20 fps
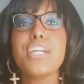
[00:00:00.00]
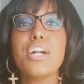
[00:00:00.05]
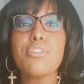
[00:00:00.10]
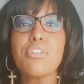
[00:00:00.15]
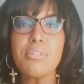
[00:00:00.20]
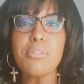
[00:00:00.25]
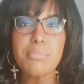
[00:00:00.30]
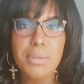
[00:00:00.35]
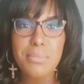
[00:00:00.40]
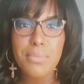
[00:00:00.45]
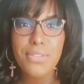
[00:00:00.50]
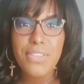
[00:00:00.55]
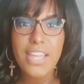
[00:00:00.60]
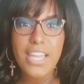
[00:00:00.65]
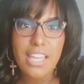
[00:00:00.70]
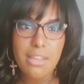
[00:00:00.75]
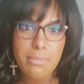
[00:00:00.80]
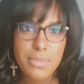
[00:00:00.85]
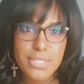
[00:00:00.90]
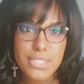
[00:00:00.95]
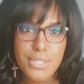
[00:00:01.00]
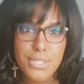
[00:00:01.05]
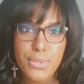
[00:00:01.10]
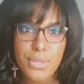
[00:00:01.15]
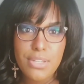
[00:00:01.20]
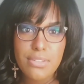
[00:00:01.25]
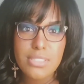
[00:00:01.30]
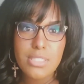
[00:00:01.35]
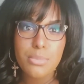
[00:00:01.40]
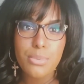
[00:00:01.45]
Do y'all remember that
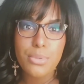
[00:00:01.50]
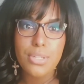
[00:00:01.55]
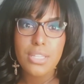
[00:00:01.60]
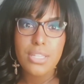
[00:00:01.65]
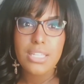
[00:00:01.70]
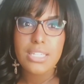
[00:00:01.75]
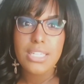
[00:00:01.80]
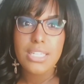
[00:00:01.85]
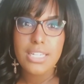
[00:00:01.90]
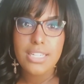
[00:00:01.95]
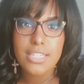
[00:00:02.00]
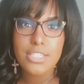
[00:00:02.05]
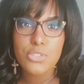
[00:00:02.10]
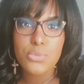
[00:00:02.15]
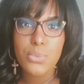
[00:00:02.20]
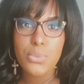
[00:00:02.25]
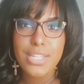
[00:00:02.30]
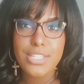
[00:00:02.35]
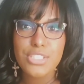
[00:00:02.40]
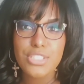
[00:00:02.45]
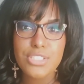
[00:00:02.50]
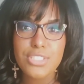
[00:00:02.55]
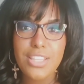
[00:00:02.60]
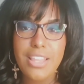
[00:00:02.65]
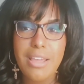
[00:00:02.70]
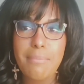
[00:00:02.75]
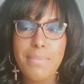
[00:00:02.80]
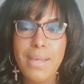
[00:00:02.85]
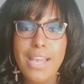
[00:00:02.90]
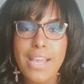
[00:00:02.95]
episode of Sabrina the Teenage Witch
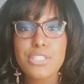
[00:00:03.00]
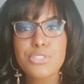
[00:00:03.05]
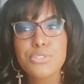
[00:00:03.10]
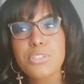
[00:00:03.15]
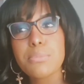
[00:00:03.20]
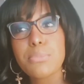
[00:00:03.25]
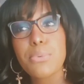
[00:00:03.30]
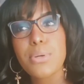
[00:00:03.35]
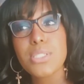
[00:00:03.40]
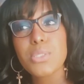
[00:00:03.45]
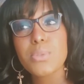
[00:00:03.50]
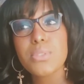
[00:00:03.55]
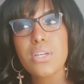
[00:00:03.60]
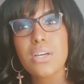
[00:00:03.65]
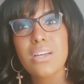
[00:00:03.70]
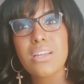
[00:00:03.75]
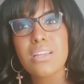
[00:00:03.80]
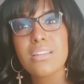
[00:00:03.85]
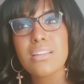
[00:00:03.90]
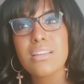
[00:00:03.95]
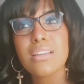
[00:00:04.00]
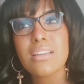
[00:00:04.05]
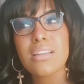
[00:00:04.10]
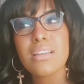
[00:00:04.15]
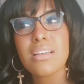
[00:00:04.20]
that Backstreet Boys was on?